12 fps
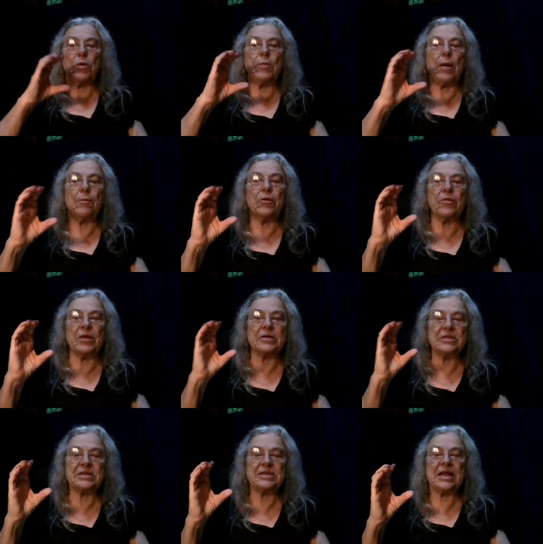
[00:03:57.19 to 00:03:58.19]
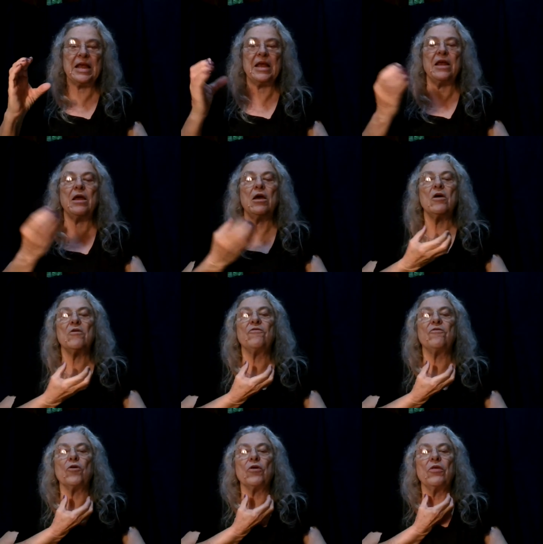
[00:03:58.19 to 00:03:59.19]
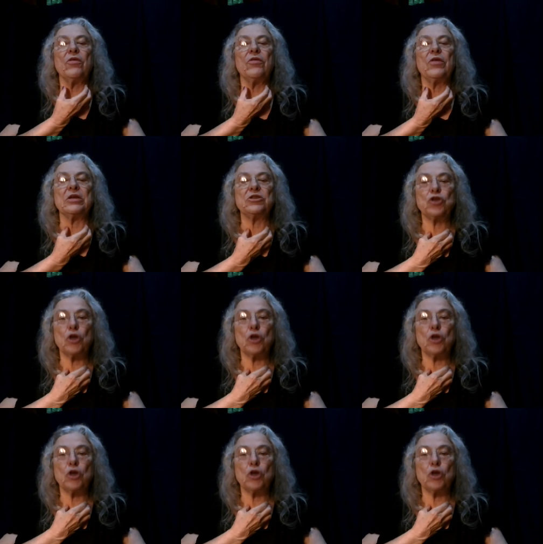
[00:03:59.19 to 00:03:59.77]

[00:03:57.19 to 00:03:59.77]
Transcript: Remember the C for the